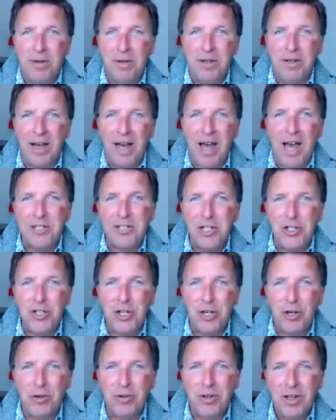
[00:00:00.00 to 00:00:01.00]
uh,
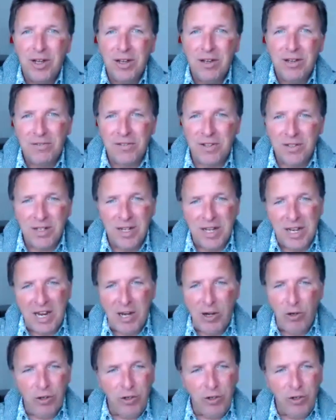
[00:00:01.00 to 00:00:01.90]
attitude that you,